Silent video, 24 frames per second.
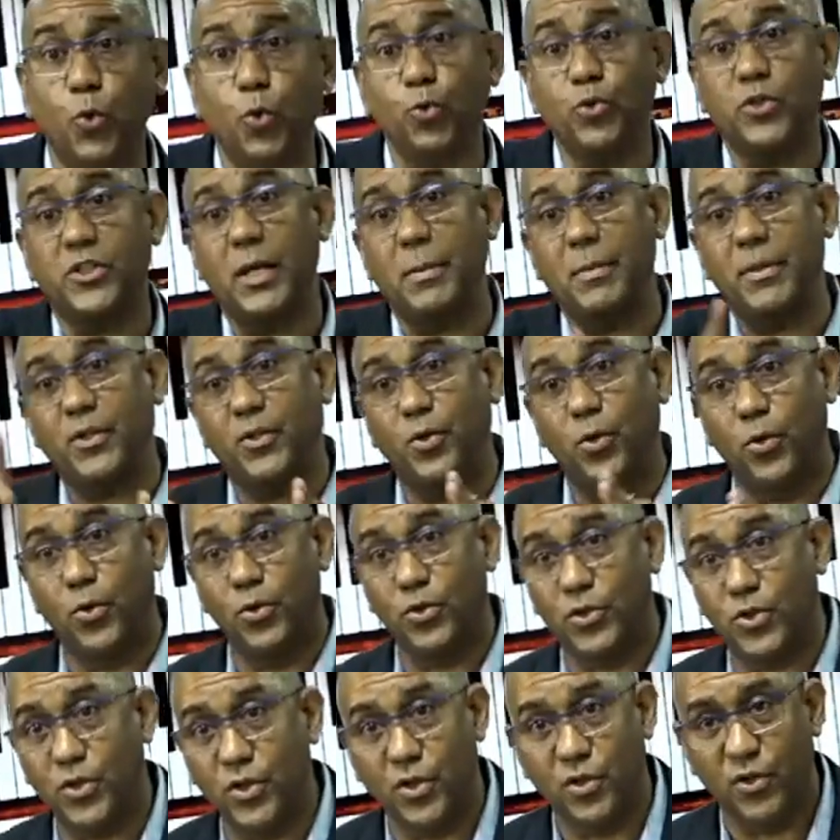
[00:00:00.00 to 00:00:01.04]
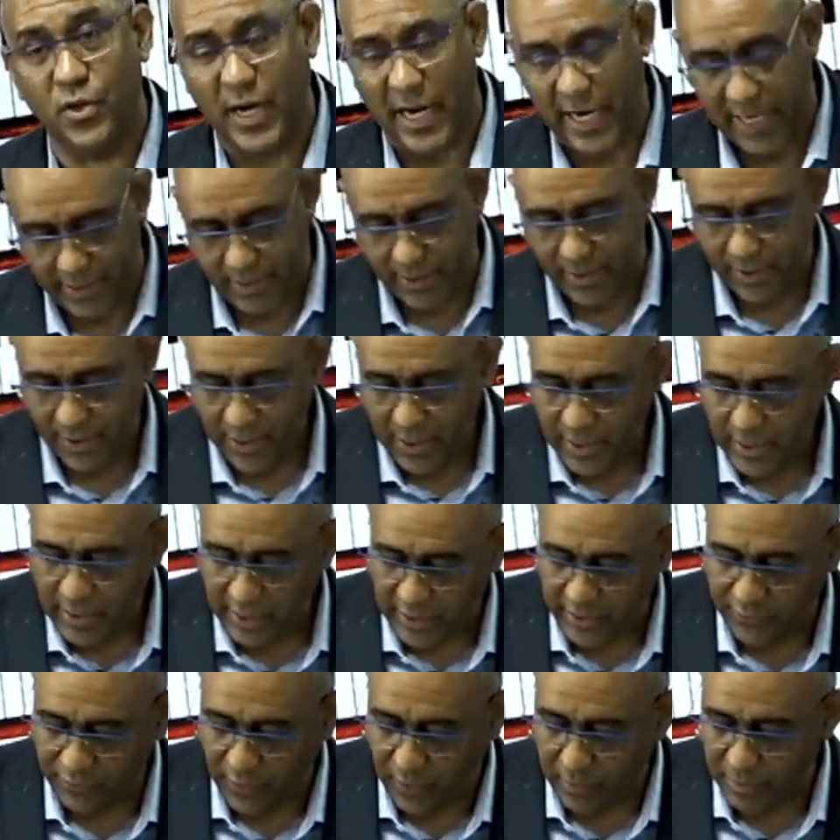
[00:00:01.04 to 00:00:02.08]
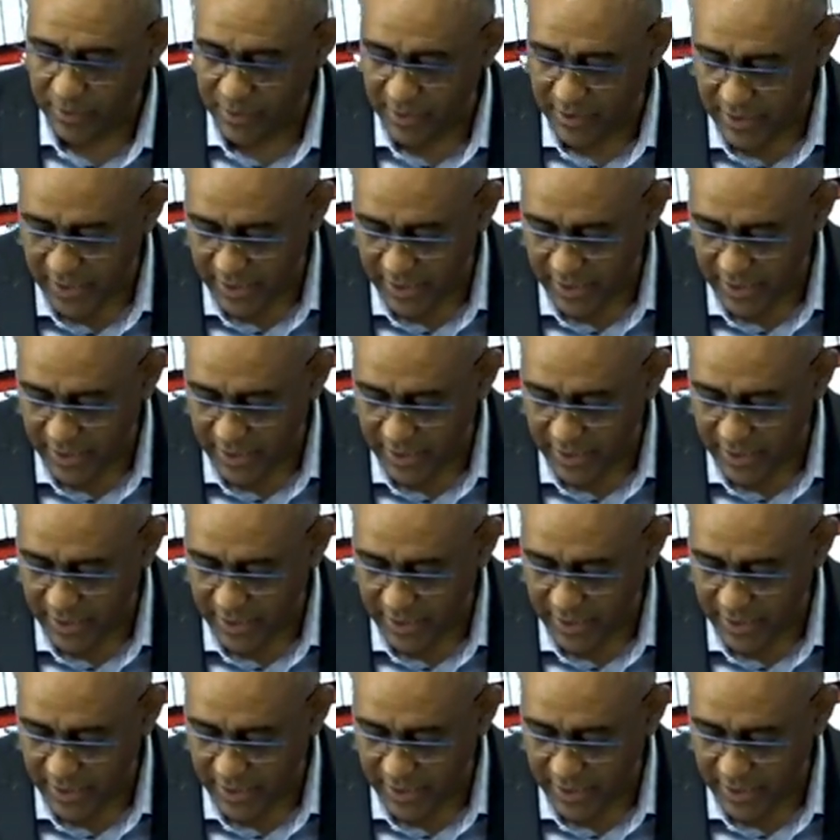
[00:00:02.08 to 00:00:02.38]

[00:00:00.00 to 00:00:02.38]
semitones to the right, that's from C